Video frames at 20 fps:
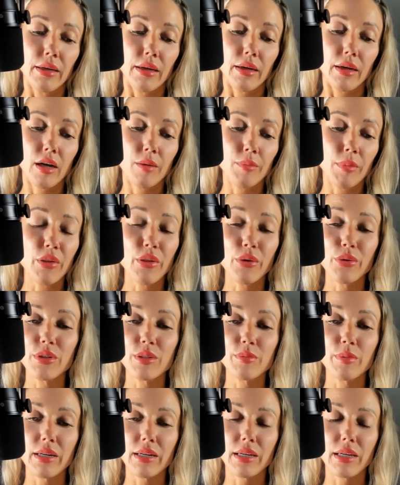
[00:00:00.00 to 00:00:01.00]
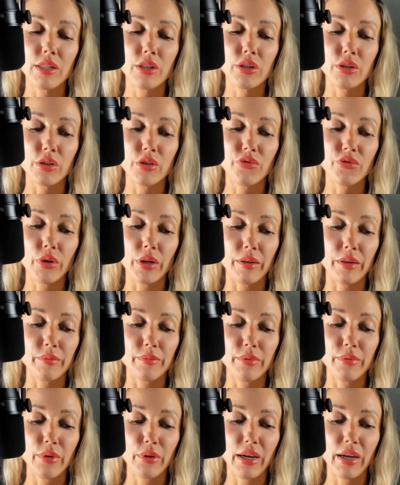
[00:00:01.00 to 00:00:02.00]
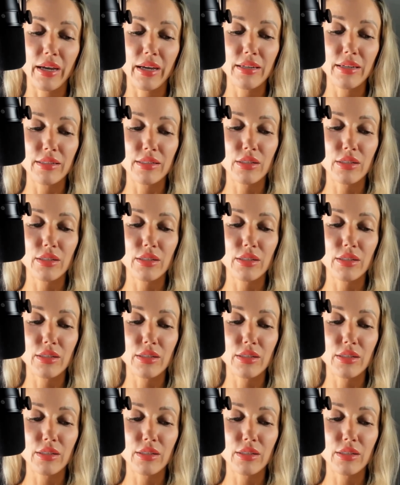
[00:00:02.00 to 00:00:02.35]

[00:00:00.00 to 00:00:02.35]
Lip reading: Although this medication is free. Okay.